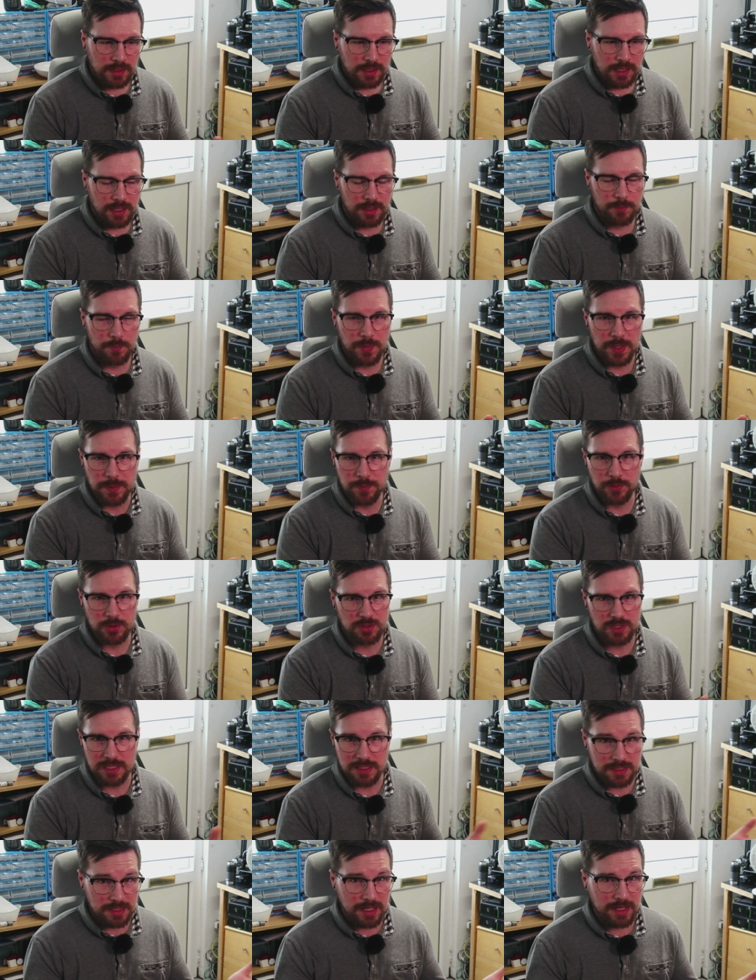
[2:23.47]
and people
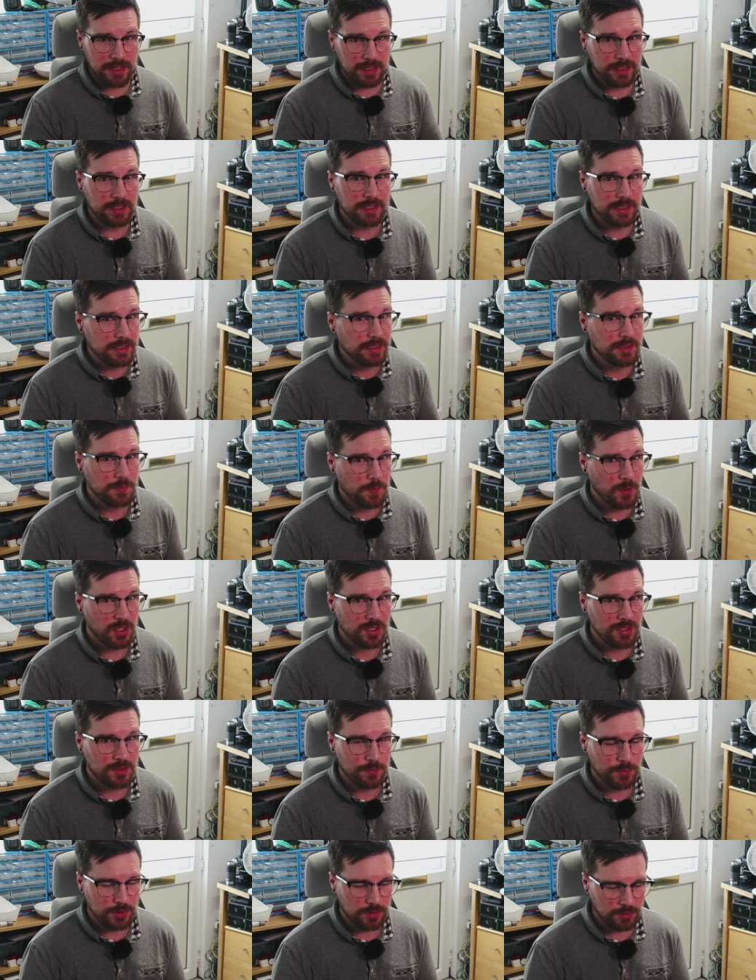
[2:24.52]
said yeah it is
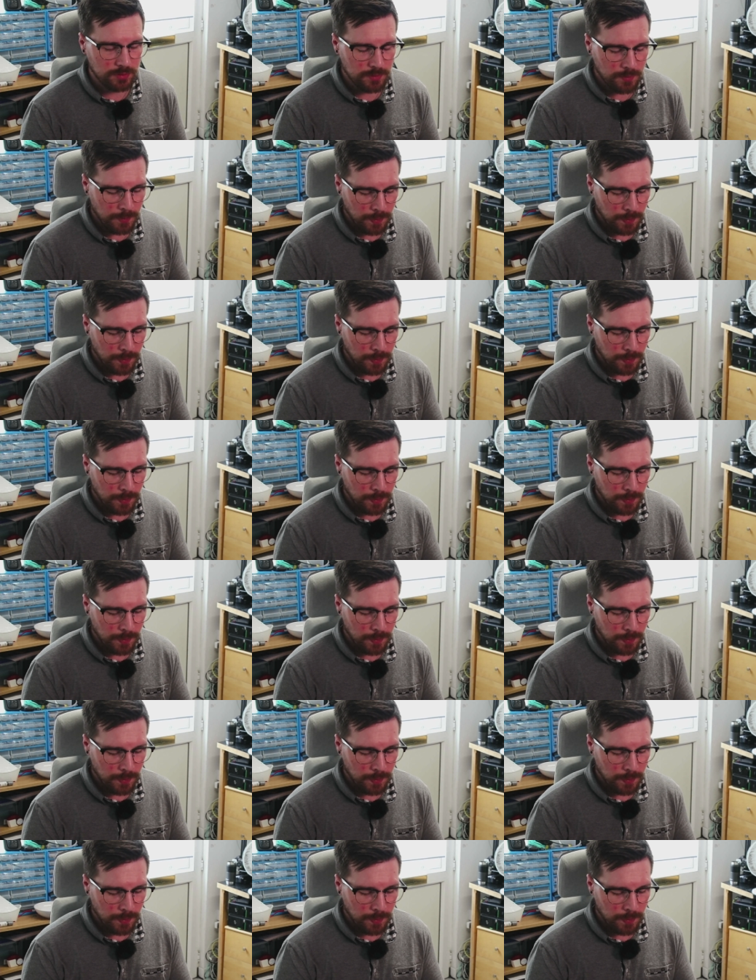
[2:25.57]
possible